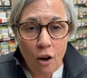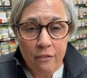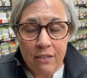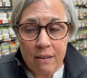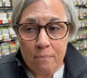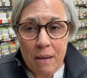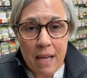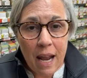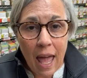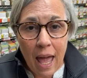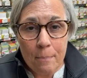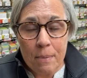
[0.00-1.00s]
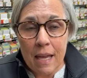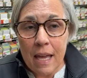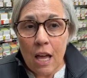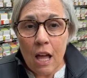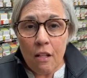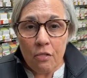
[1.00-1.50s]
off and being happy.
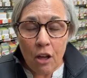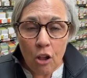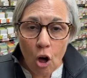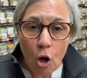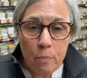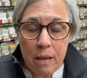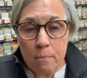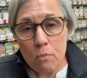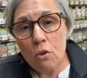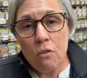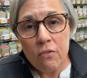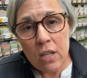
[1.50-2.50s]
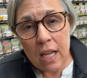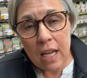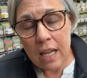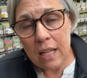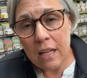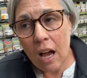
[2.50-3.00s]
They'll all be moved
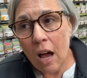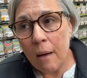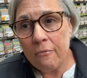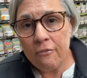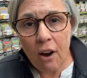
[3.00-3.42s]
in um,